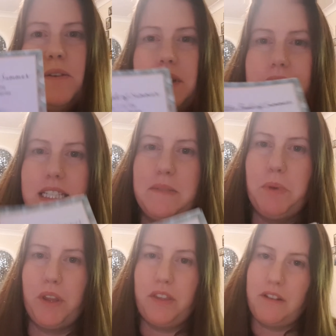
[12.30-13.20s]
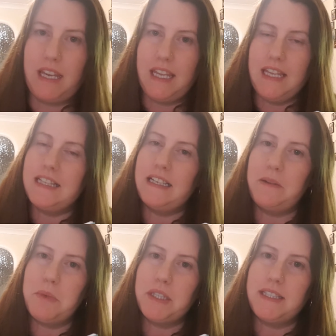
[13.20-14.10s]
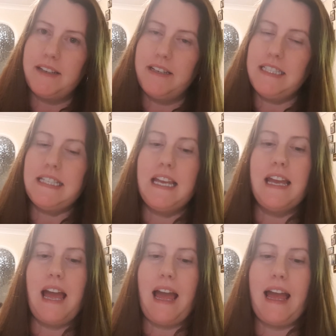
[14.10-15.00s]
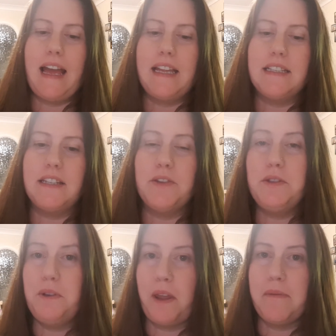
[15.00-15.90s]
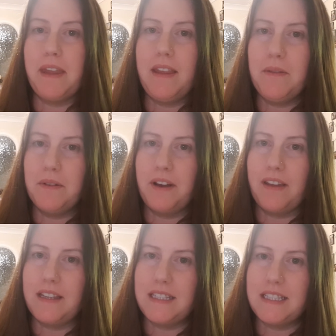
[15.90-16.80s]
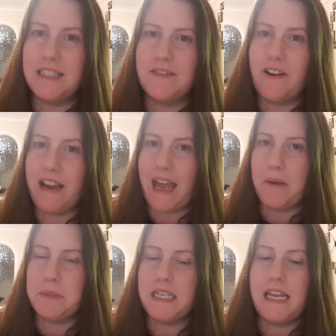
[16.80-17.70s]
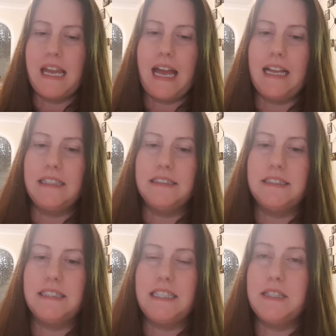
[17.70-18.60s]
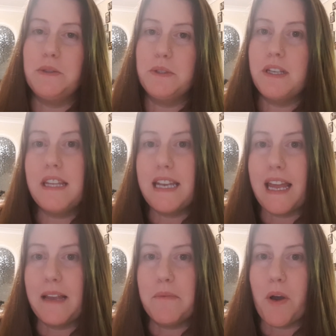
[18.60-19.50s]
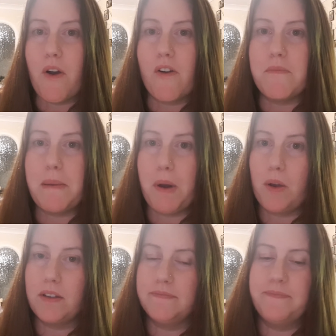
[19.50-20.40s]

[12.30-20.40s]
which is book three in the Little Book series. And those who know me will know this is very apt, and it is also the name of my blog.